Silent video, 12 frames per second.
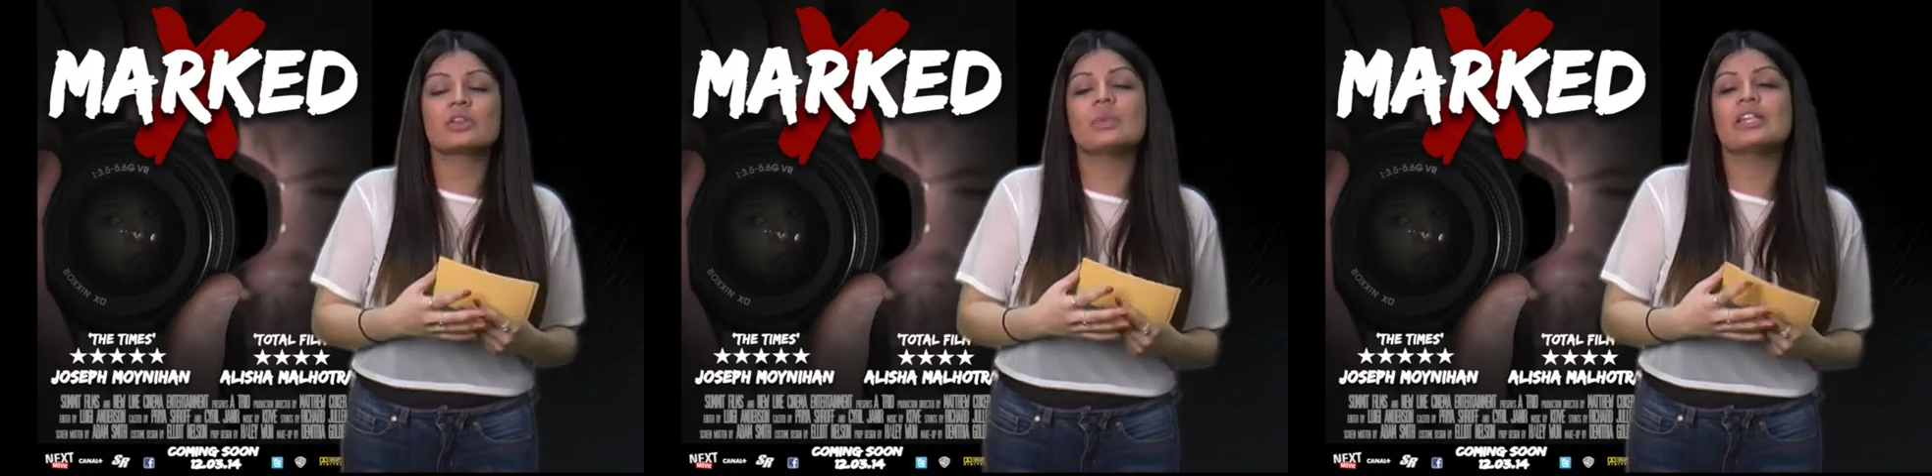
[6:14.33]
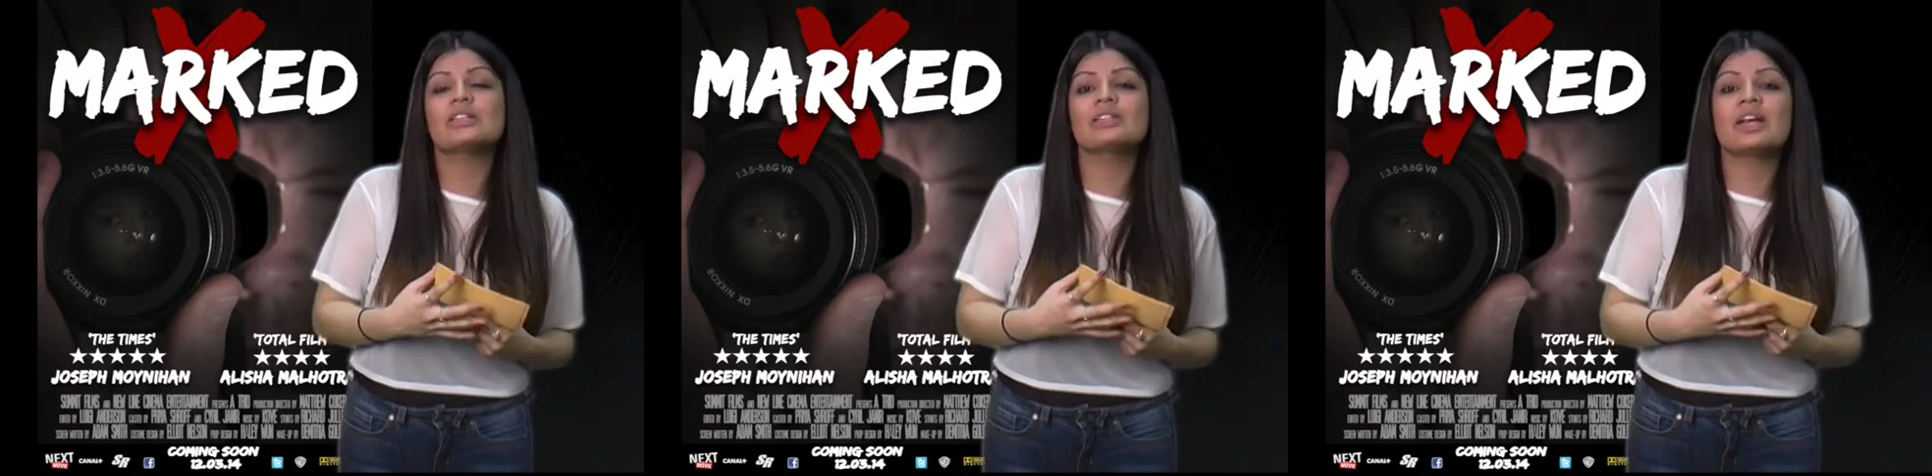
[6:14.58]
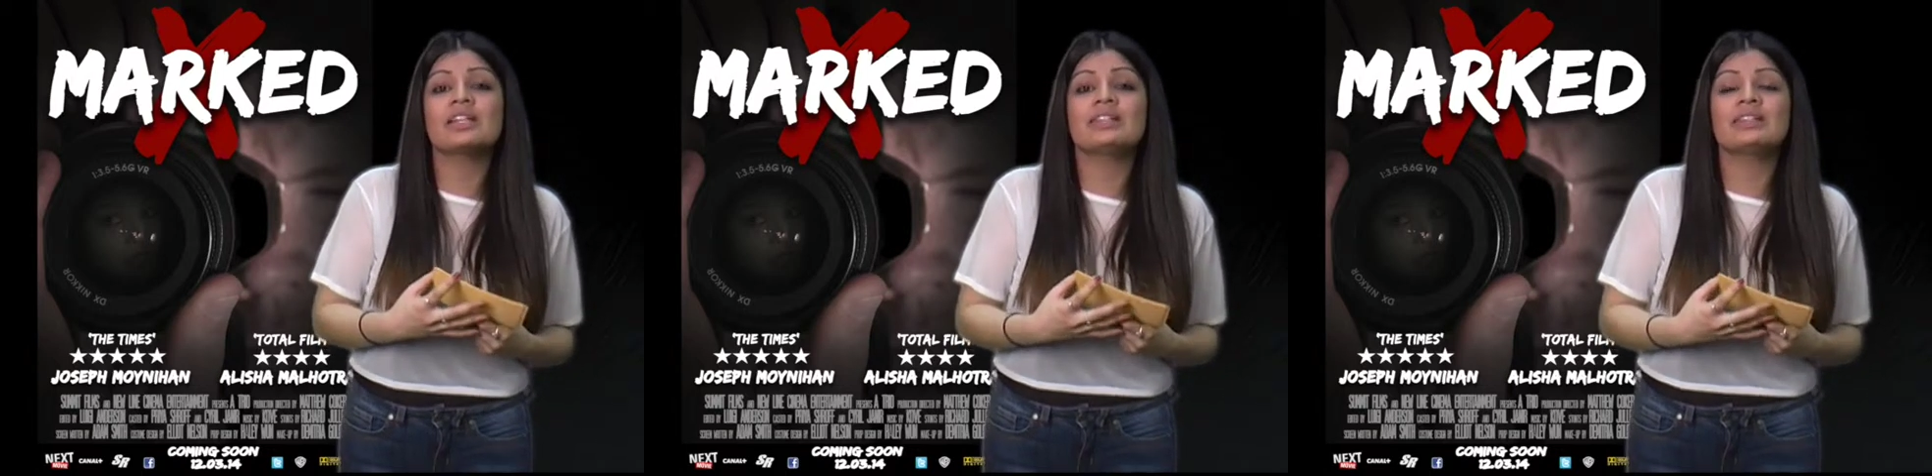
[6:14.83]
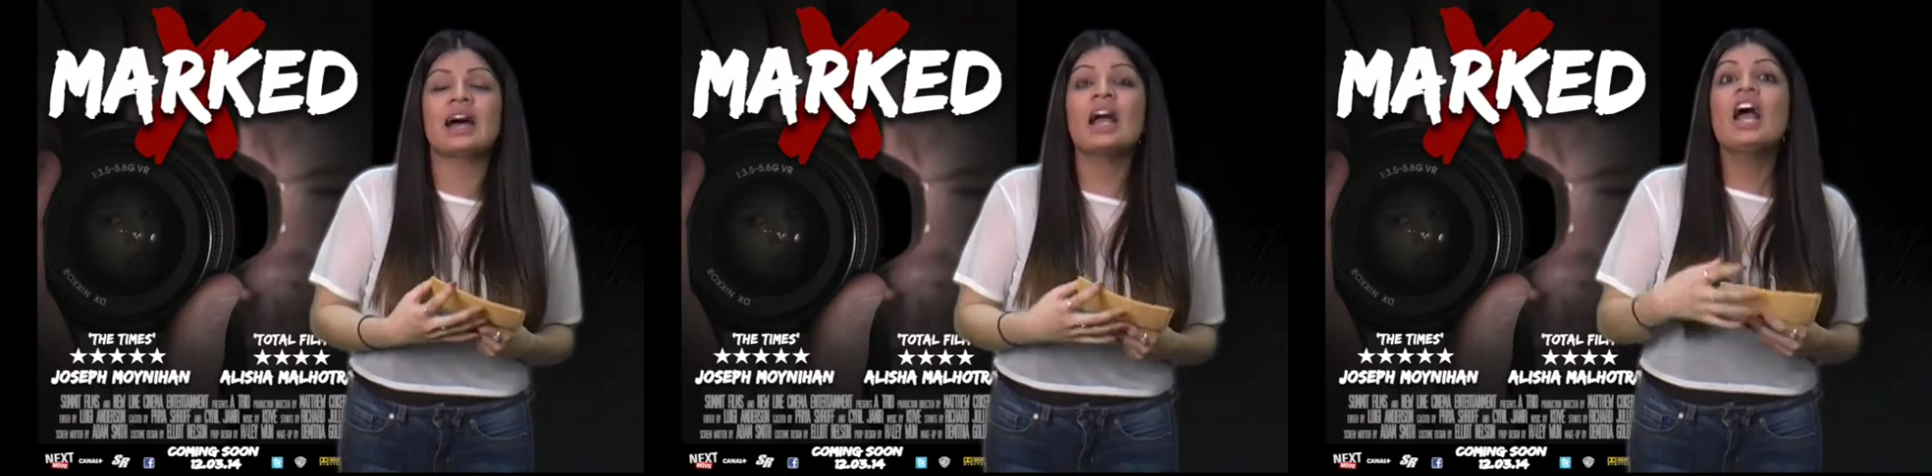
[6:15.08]
So we
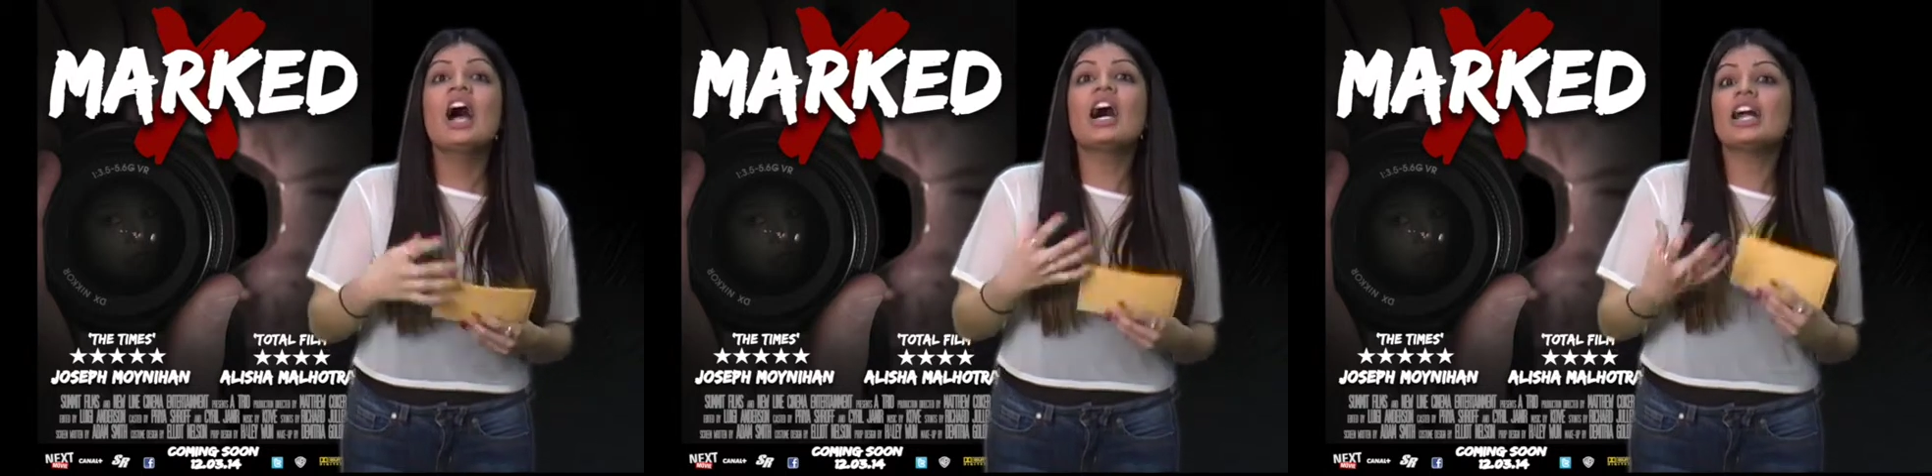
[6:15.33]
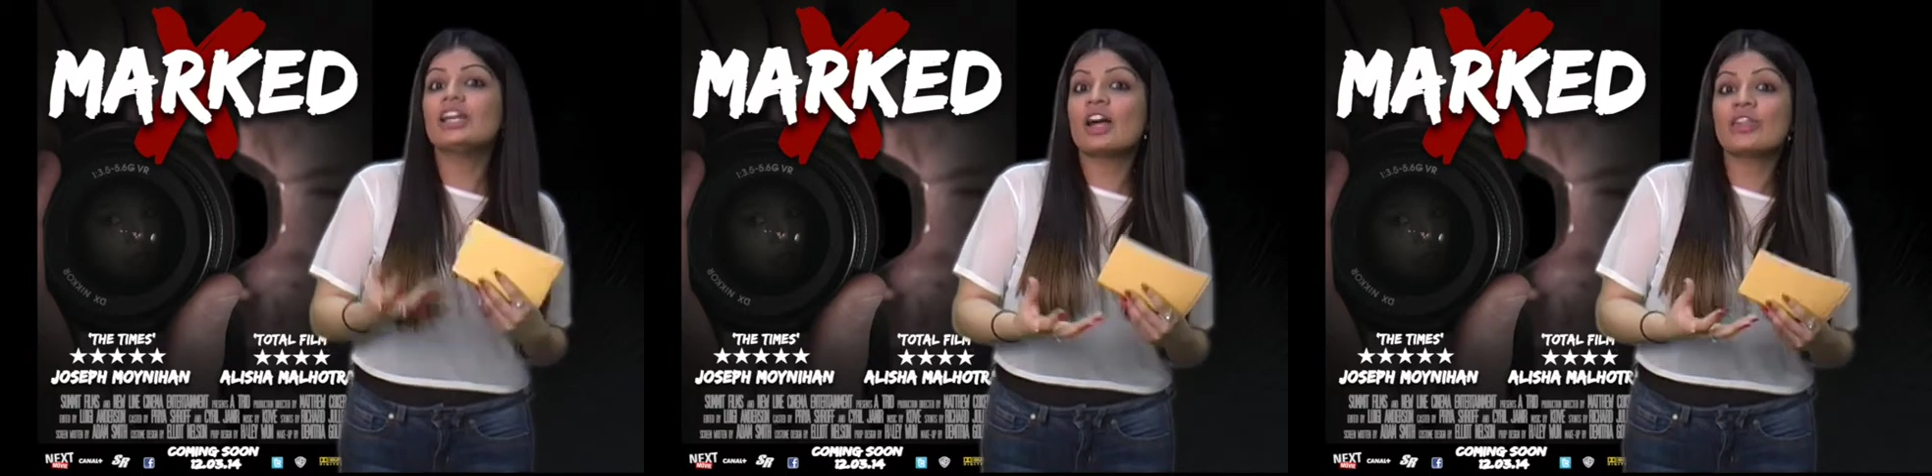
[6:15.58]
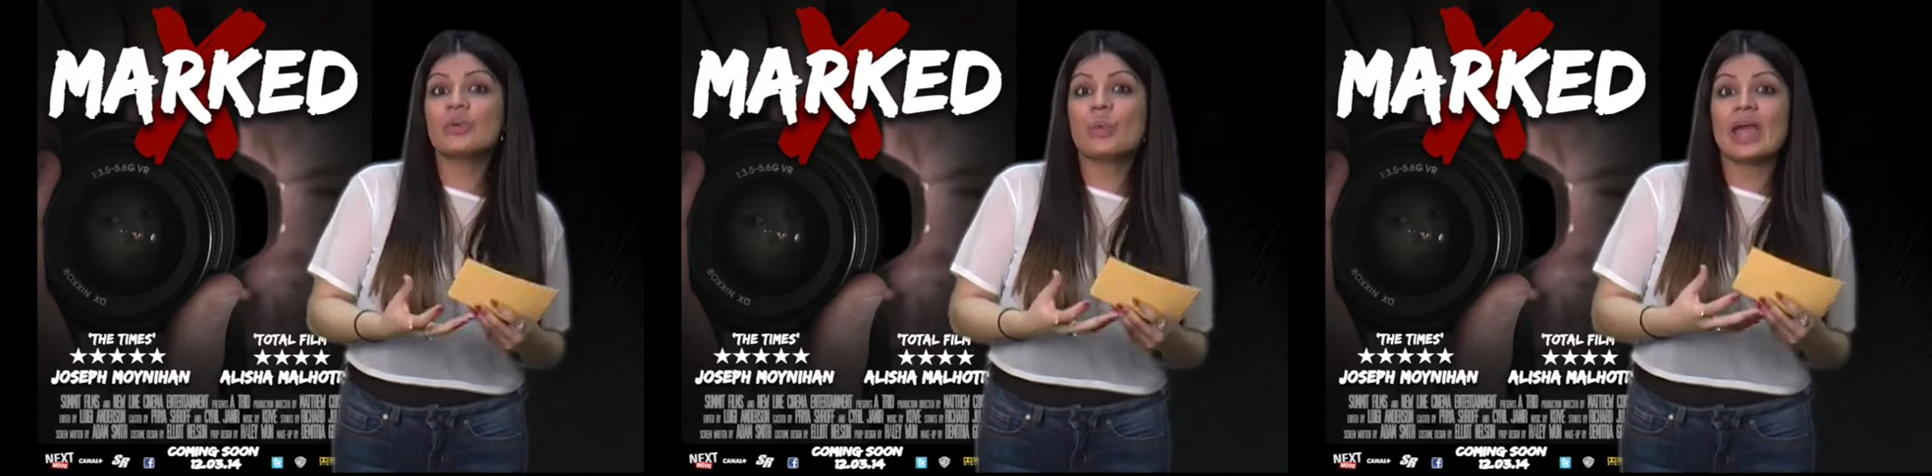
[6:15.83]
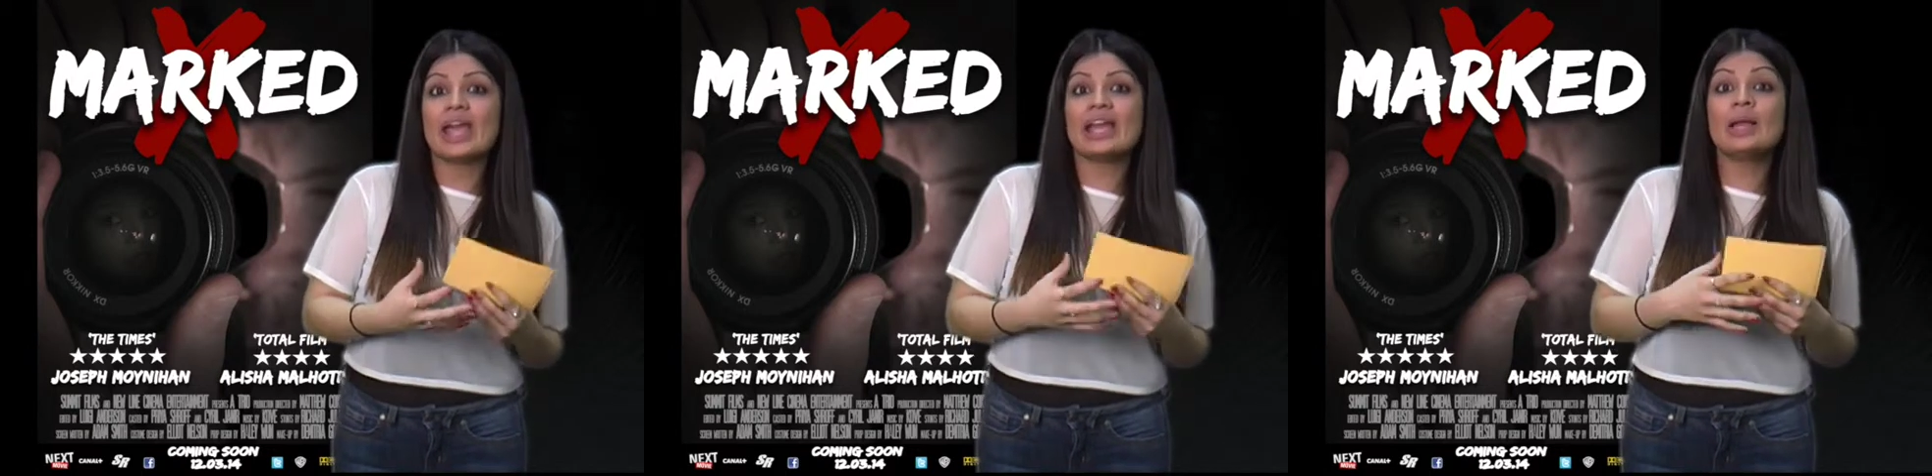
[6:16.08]
decided that another
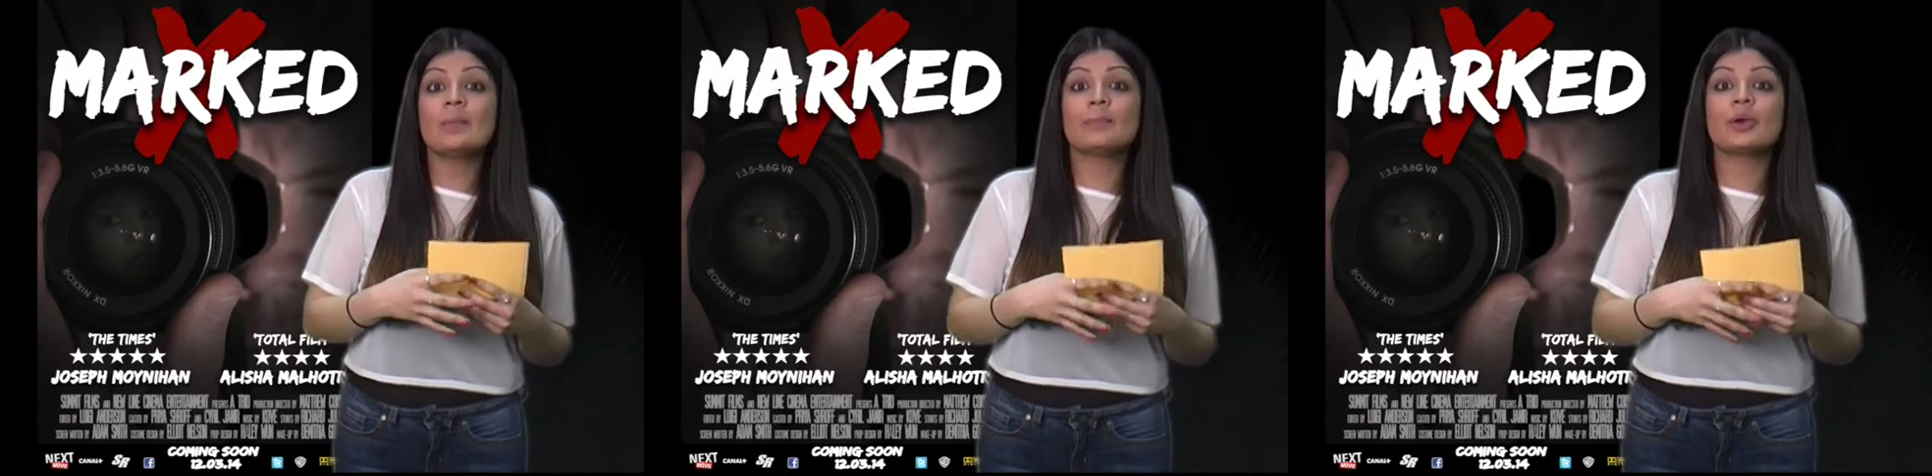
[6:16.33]
way,